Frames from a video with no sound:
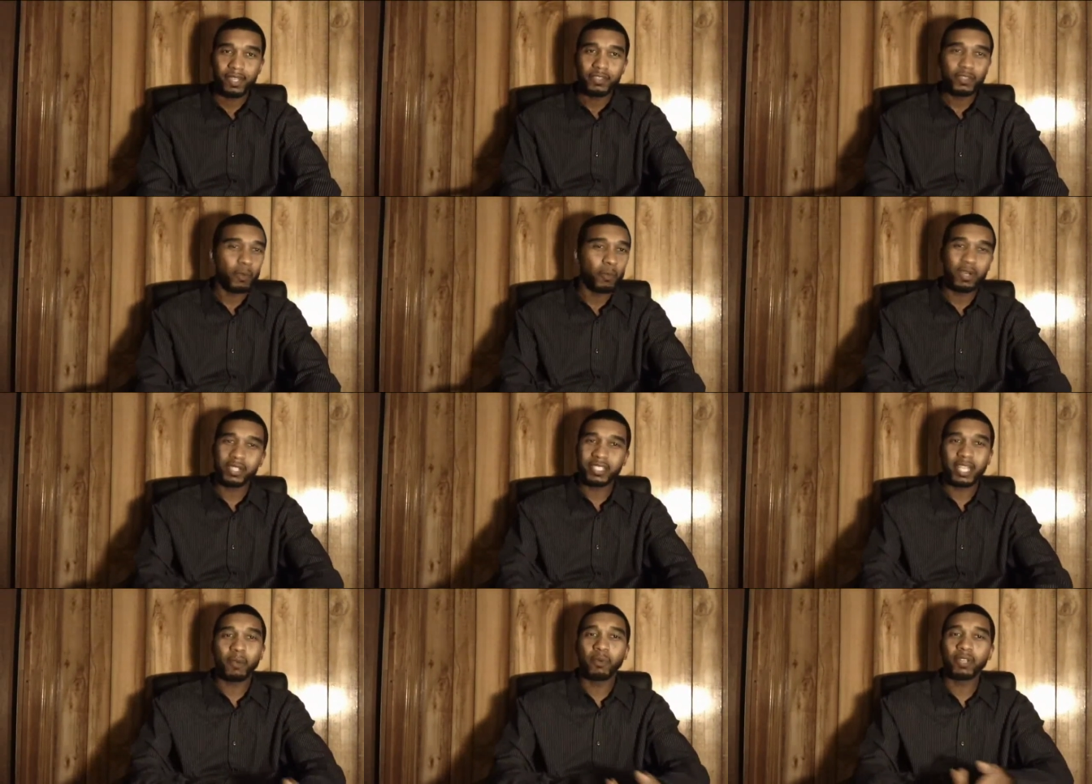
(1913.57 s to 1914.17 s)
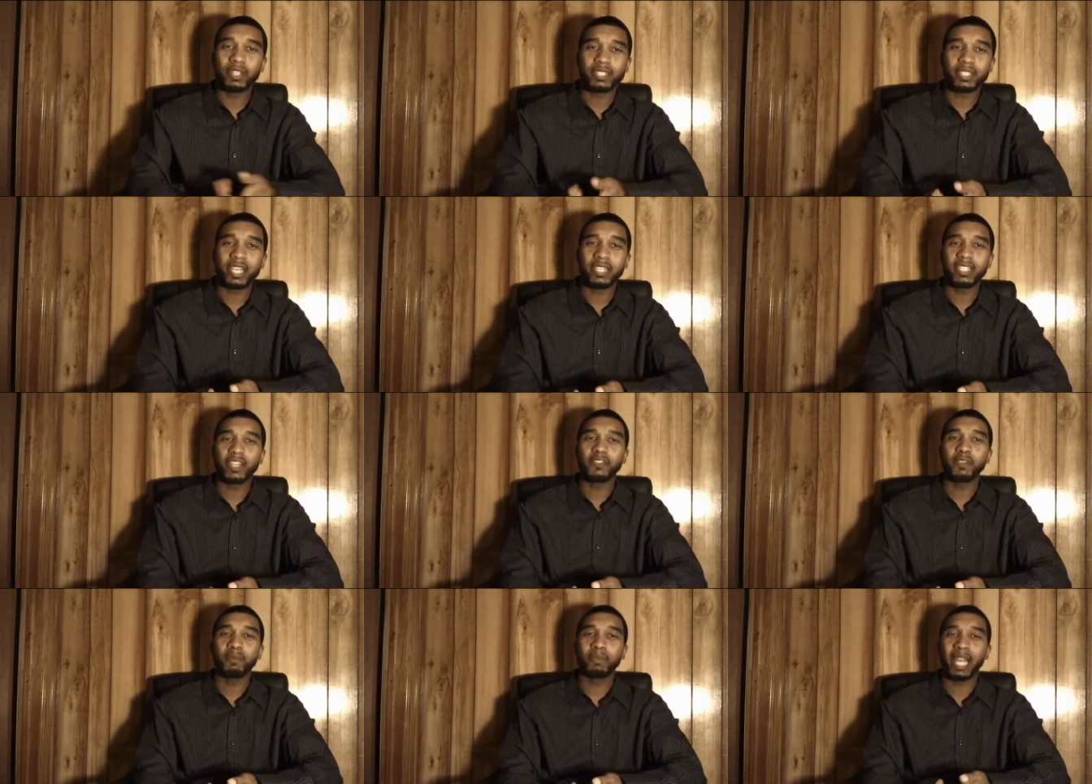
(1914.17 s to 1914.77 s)
the ones that want to say
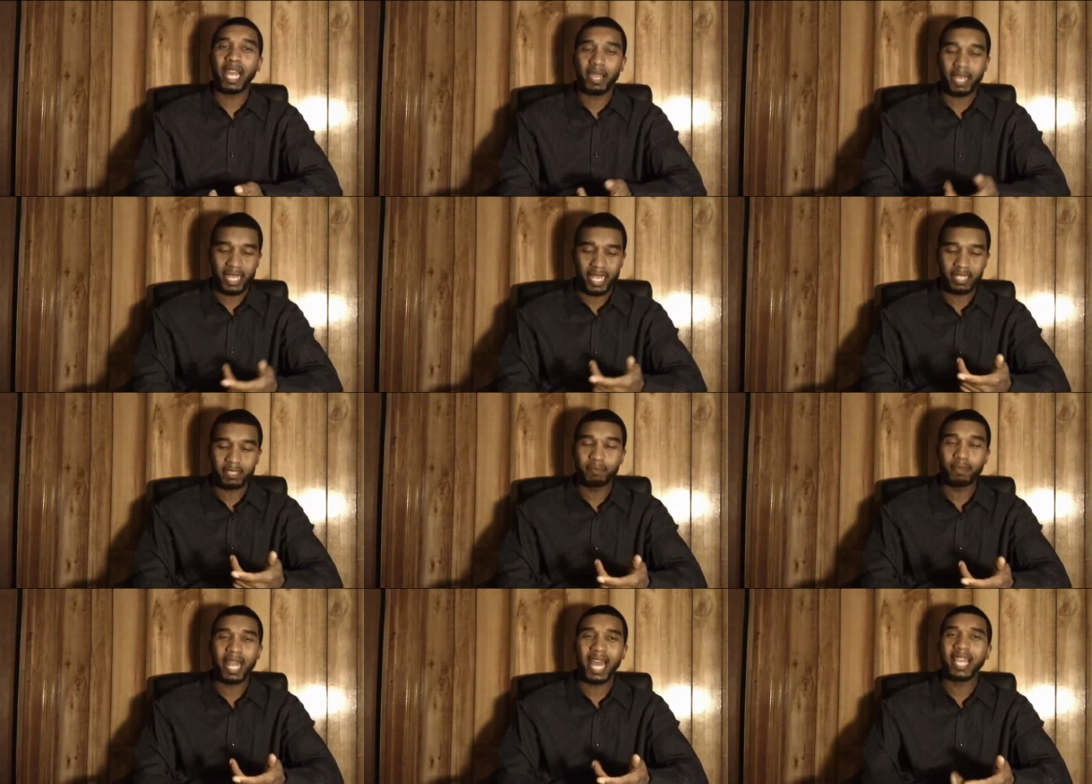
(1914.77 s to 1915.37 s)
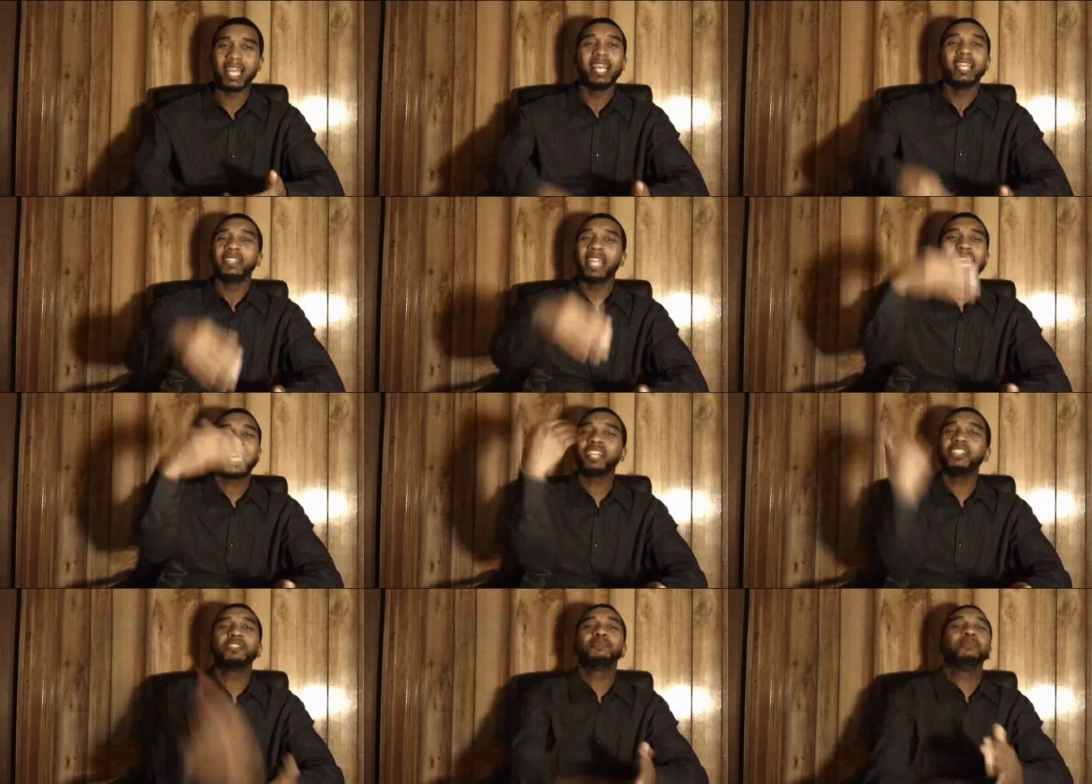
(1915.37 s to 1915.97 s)
stuff against black,
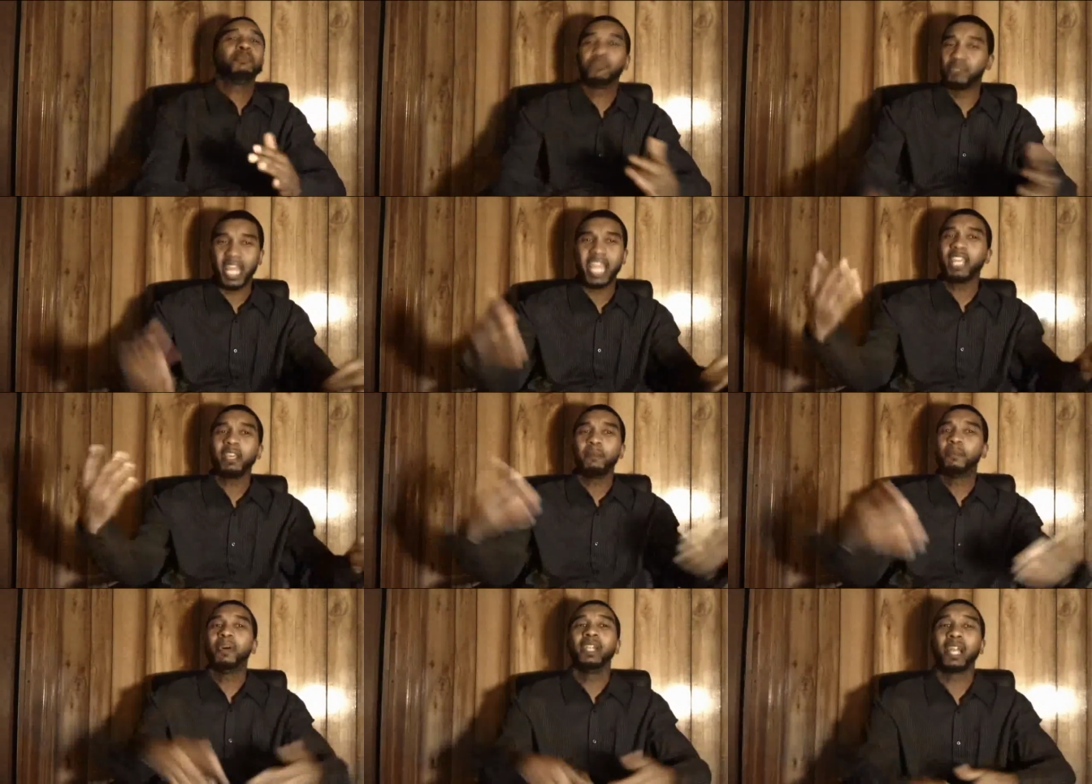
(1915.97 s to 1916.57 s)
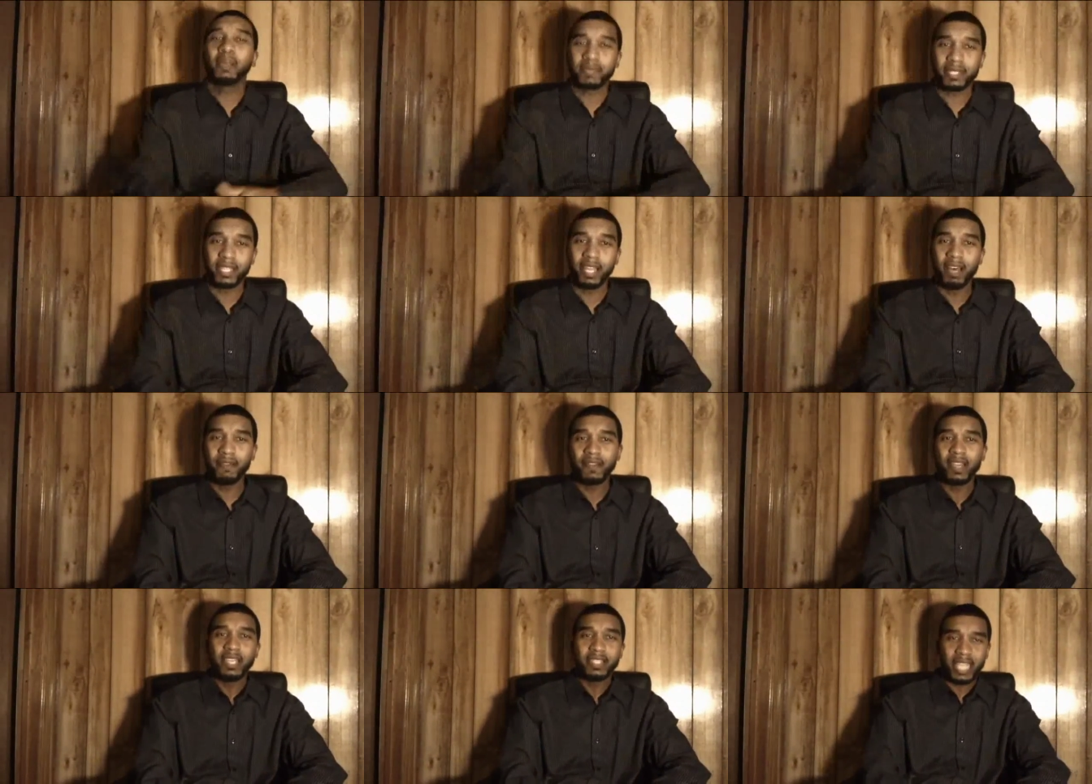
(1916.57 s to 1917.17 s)
they can pull up
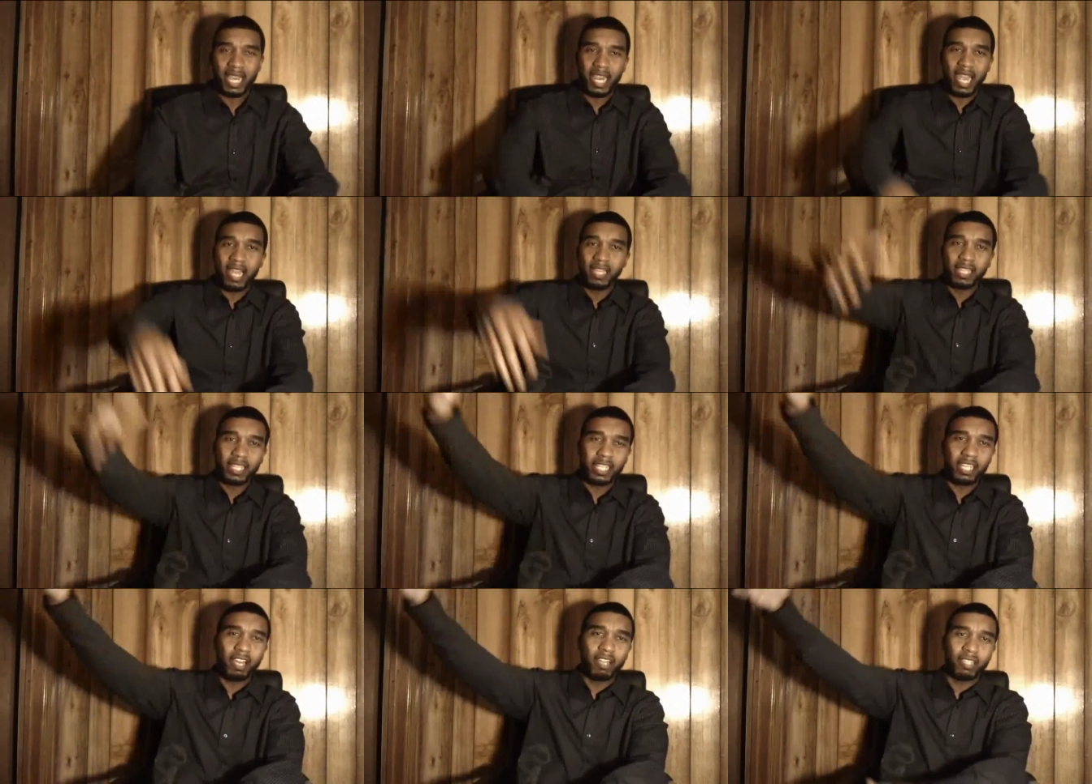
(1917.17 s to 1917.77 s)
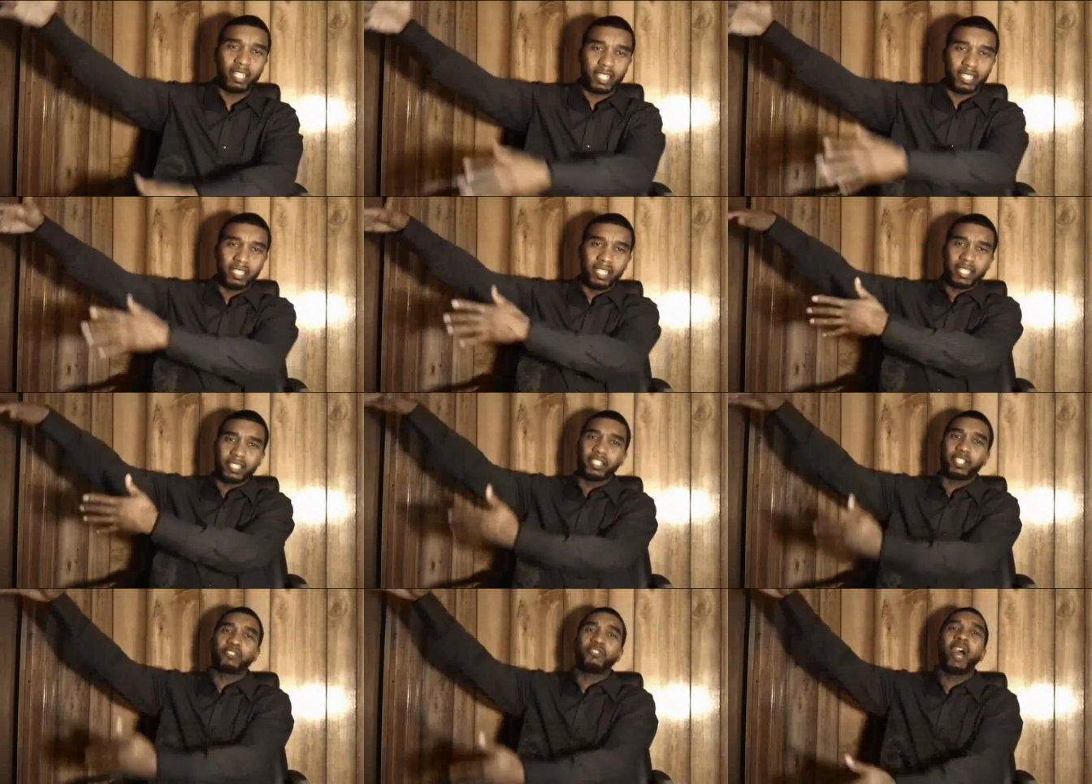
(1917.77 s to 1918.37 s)
stuff. Say, yeah, look
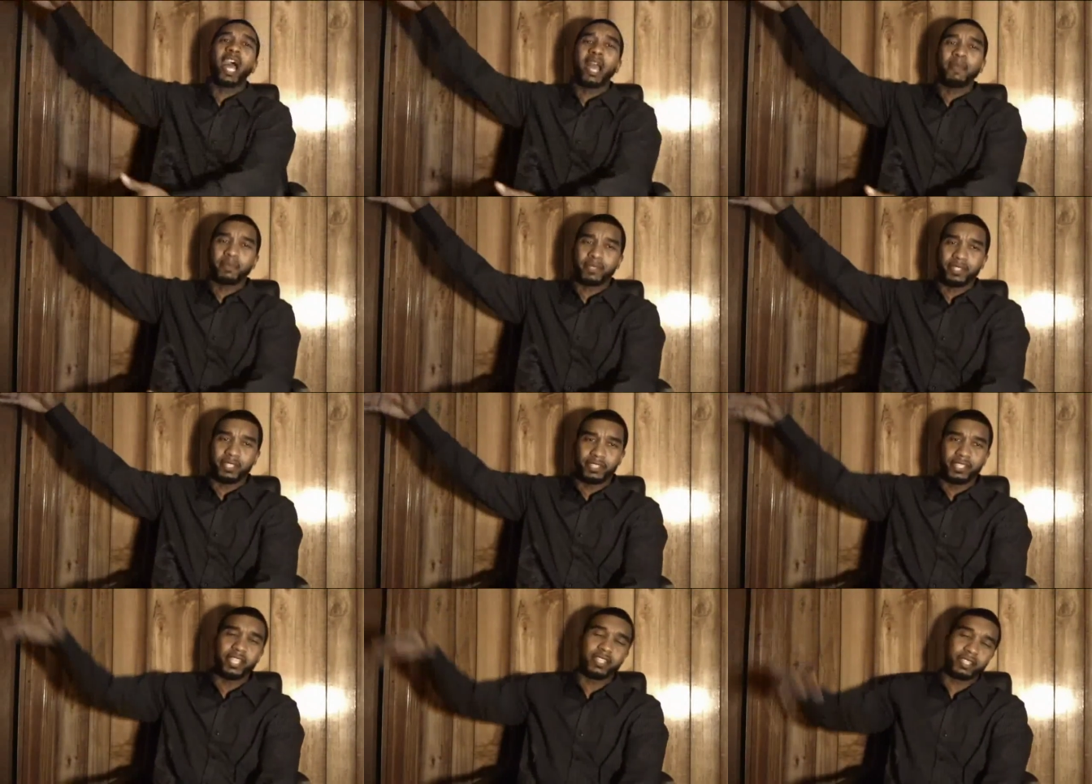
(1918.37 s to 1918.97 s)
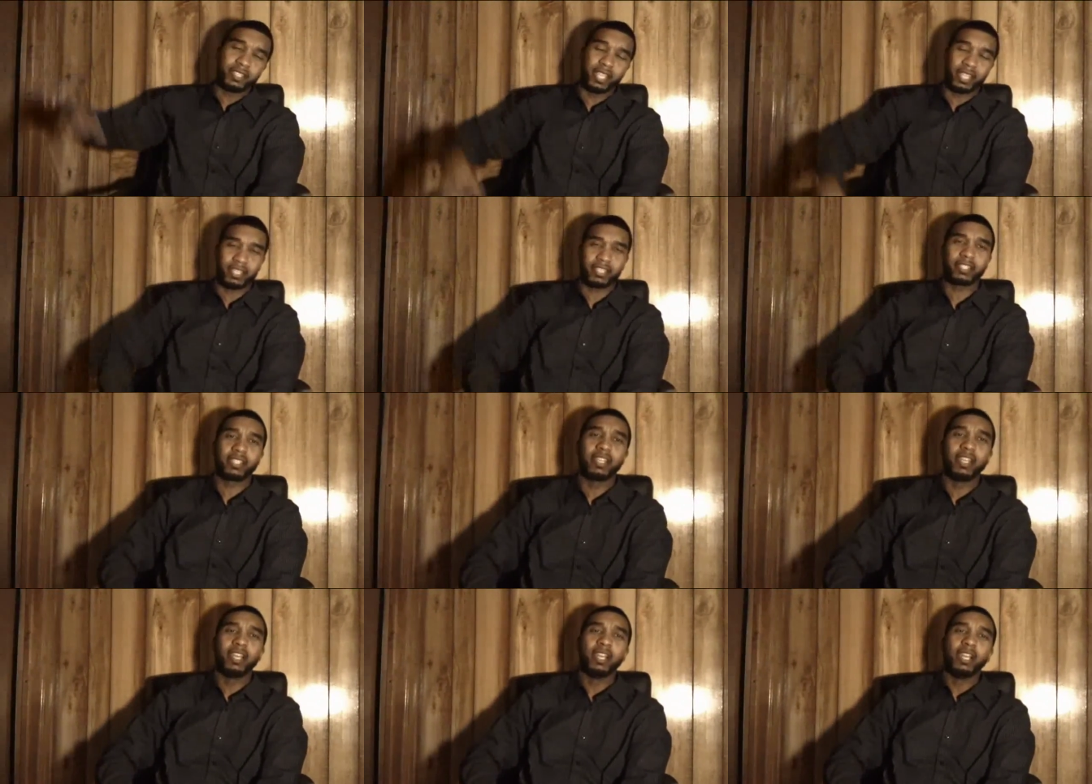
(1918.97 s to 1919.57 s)
at the crime statistics.